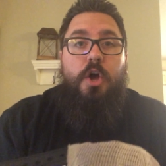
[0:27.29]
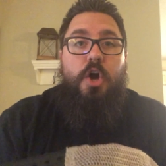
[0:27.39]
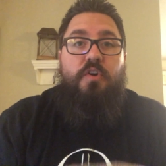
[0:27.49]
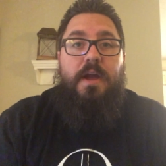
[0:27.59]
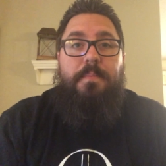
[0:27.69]

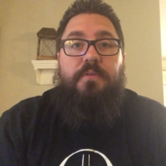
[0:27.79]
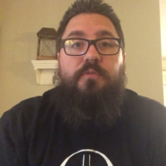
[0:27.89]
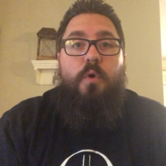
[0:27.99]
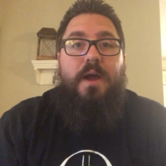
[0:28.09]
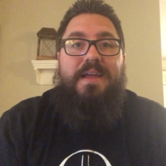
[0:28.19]
All right,
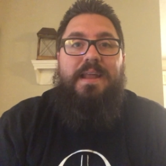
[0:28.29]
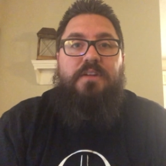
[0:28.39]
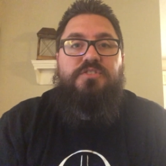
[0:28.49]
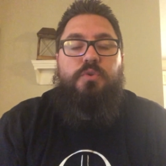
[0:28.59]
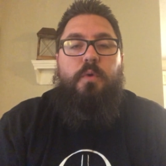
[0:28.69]
before I
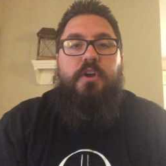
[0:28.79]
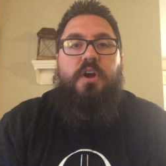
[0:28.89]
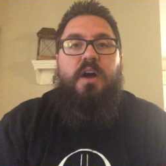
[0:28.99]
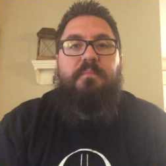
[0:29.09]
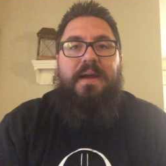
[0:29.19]
announce the winner
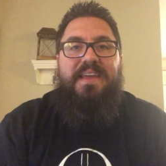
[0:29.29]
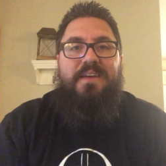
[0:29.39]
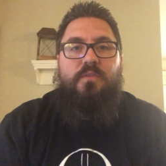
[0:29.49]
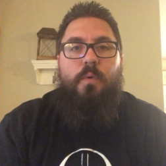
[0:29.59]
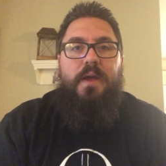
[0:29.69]
of my
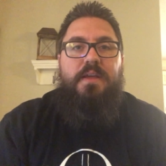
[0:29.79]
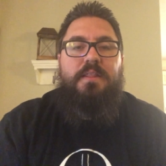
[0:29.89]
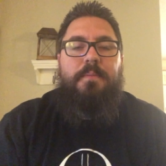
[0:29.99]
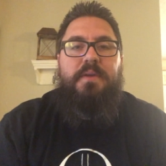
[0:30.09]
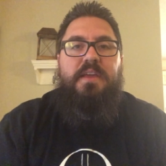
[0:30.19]
giveaway,
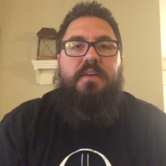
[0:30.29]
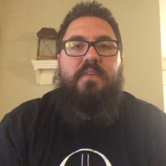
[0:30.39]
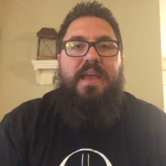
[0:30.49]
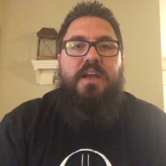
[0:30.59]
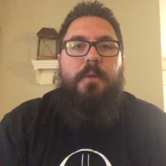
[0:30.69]
let me
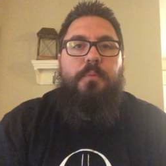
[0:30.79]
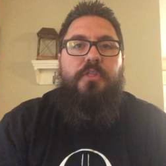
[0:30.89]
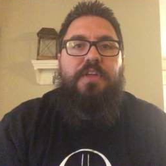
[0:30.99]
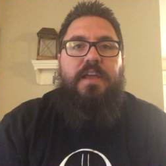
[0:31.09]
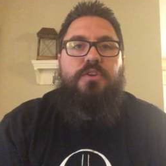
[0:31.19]
give a couple
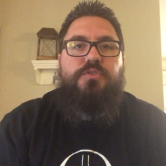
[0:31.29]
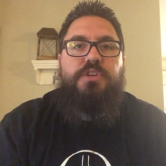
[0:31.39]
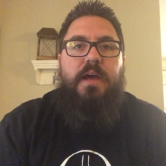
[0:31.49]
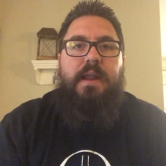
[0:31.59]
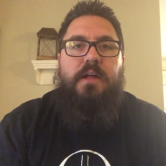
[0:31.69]
thank you
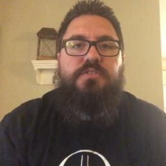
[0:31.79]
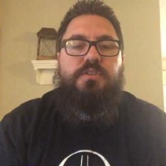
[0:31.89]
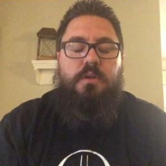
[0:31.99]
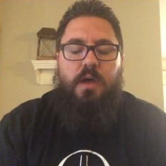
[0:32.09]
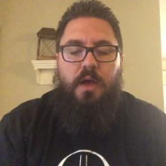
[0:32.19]
shout
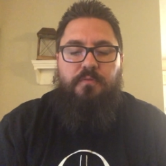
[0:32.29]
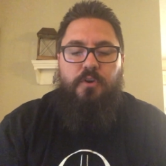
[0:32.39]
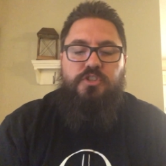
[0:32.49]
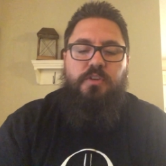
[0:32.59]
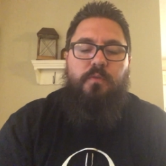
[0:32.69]
outs. Uh,
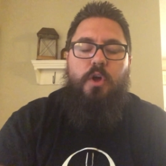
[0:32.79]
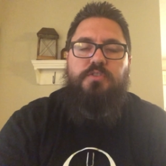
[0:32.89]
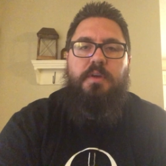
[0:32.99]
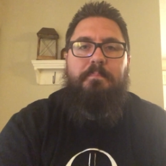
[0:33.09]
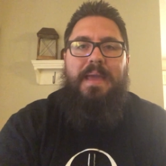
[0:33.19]
first of all,
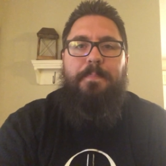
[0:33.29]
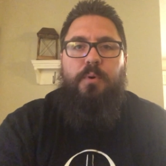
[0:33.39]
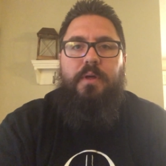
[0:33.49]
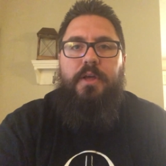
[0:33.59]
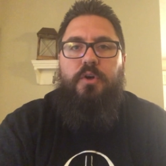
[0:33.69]
to
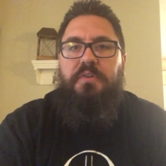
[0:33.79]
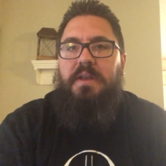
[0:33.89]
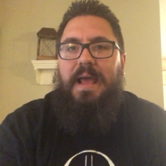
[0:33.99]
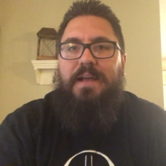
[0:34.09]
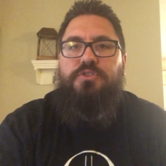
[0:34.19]
Maple Hill
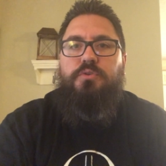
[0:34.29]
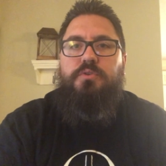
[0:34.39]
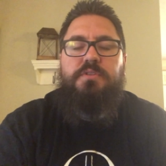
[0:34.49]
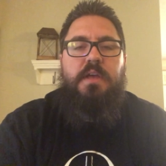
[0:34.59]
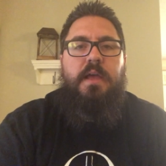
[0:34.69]

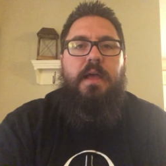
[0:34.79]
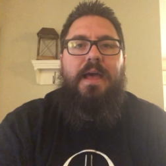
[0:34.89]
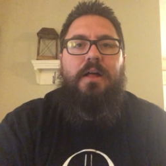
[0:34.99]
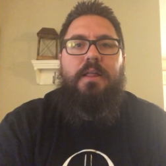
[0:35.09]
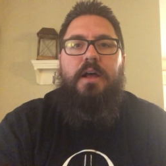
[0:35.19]
Naturals
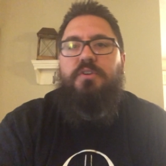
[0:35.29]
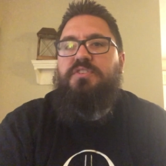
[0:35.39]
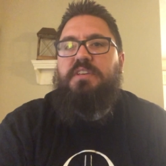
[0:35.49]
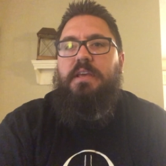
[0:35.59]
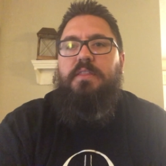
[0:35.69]

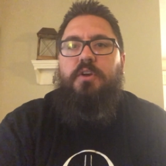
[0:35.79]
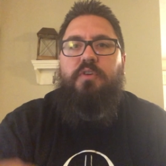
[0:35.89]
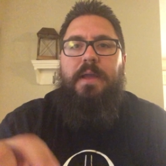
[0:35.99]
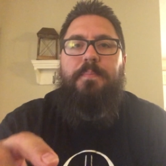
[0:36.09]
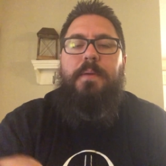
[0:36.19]
LLC, the
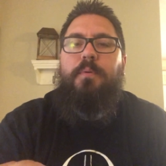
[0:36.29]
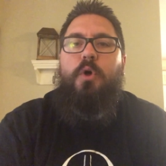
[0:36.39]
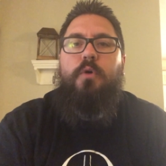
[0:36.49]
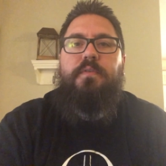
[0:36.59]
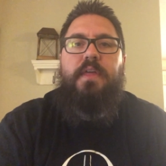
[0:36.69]
great
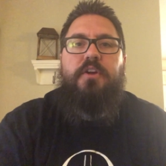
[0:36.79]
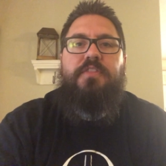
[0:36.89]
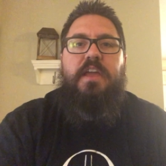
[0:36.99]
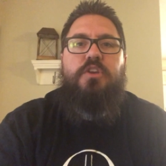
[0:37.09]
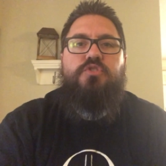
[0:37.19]
people over there.
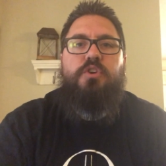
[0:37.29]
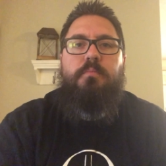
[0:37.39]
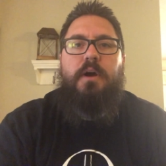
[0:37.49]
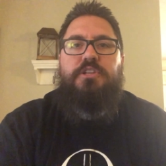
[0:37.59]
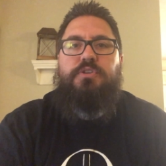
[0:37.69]
Thank you so
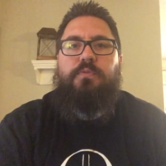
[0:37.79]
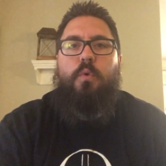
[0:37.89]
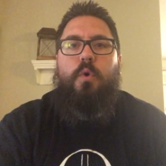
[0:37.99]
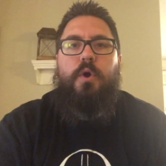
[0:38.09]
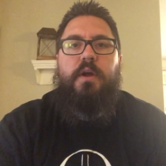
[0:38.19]
much
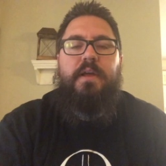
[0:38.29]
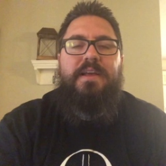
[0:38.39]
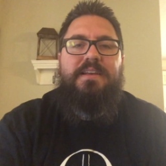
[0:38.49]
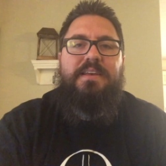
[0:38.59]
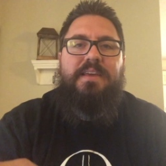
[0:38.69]
for
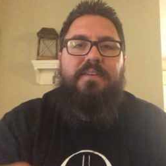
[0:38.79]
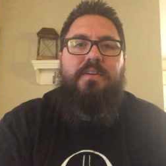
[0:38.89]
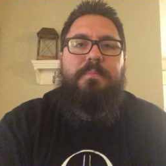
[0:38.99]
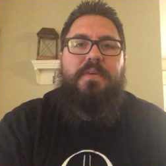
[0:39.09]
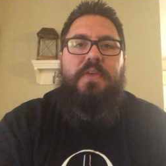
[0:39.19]

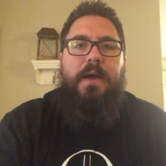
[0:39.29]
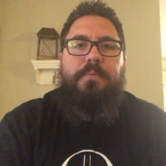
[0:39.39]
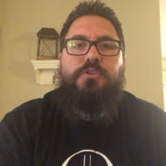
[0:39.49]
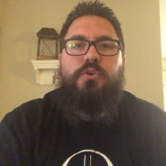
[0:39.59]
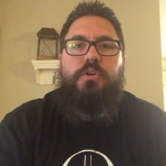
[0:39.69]
giving me the
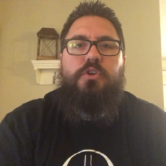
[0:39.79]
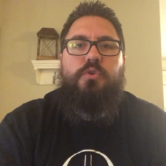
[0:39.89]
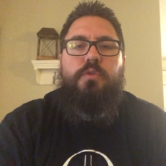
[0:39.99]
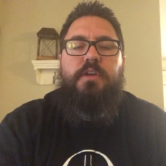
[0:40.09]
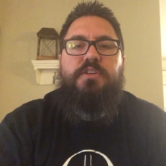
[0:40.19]
opportunity to
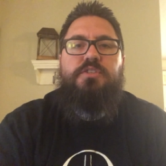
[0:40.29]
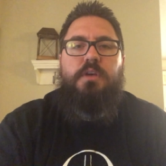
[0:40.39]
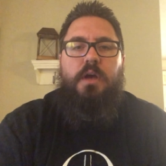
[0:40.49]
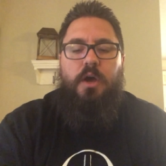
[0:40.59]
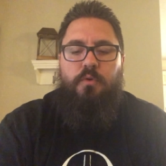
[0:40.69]
do
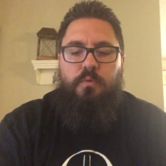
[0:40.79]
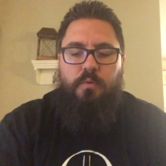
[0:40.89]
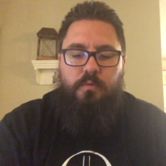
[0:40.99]
this. Uh,